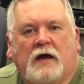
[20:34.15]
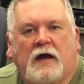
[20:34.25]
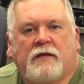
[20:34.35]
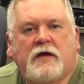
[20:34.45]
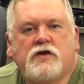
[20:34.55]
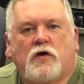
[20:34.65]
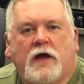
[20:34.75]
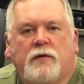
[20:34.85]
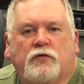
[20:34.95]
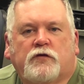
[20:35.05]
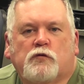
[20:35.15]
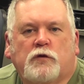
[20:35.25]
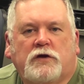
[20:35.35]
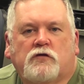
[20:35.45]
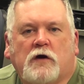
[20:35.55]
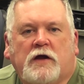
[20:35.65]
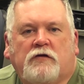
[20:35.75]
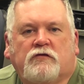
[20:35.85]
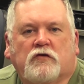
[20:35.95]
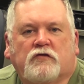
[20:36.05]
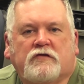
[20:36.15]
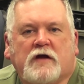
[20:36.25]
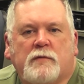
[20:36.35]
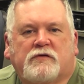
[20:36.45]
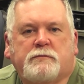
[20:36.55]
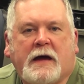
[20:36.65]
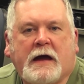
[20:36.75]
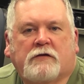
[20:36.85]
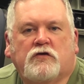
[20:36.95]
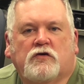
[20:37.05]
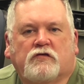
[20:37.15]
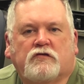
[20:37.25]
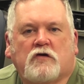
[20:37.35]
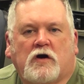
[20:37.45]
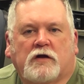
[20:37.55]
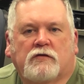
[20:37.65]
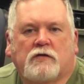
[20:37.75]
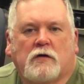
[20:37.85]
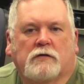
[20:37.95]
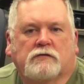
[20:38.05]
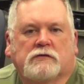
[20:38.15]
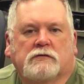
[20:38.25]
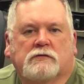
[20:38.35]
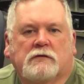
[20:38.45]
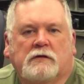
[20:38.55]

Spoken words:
And then you're able to retrace your steps back to your starting thought?